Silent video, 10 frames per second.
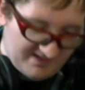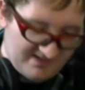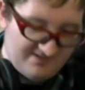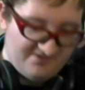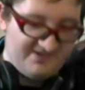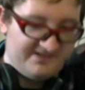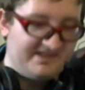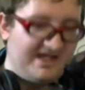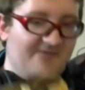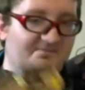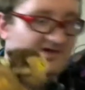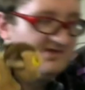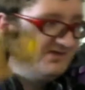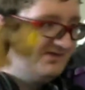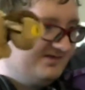here's like the Cat
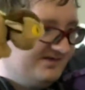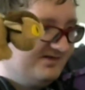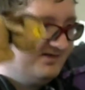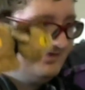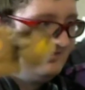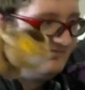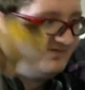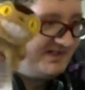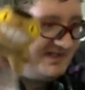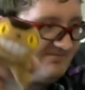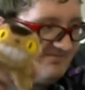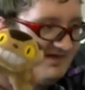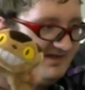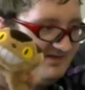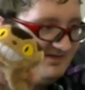Bus, which I've
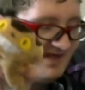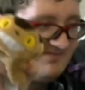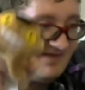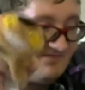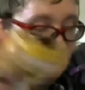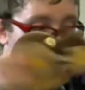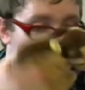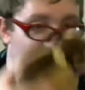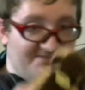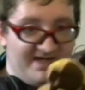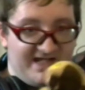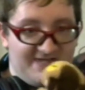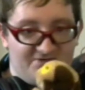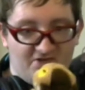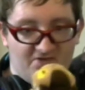definitely watched My
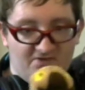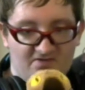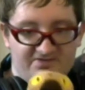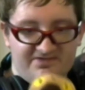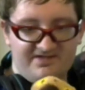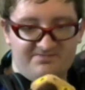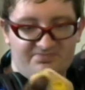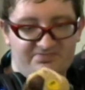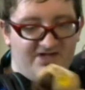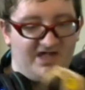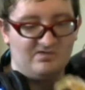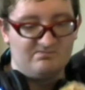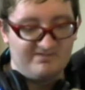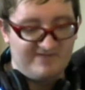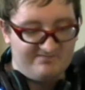Neighbor Totoro. It's probably one
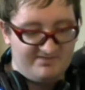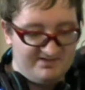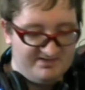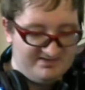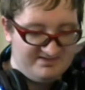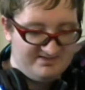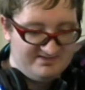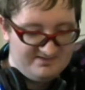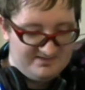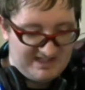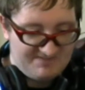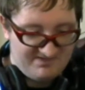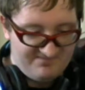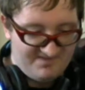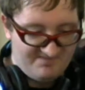of my favorite
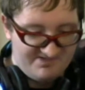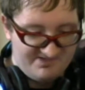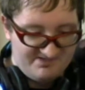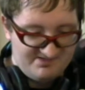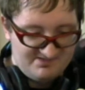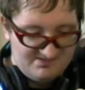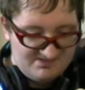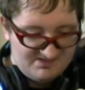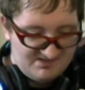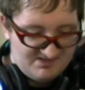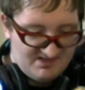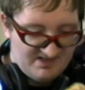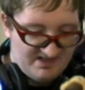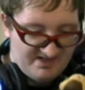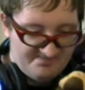Ghibli films.
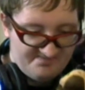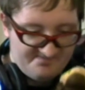Yeah,